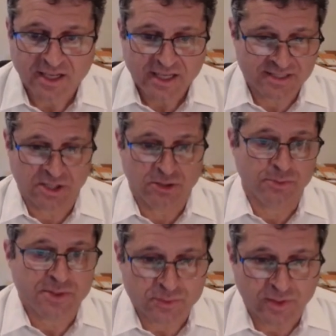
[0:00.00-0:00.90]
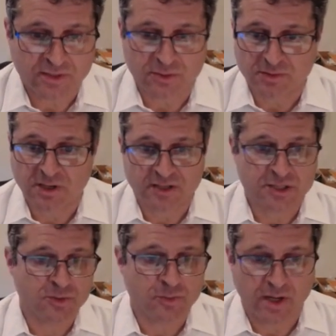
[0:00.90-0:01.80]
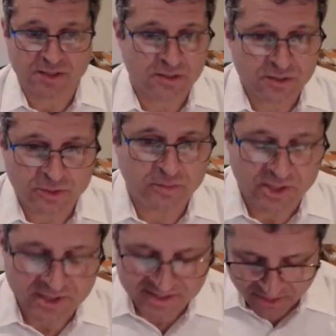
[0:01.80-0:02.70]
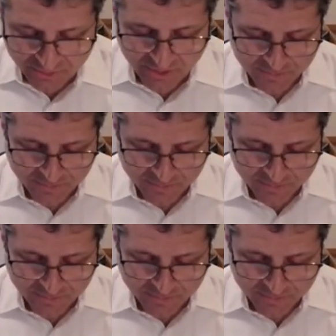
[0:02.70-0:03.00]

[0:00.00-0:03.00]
It's going to restrict the customer's right to distribute, et cetera.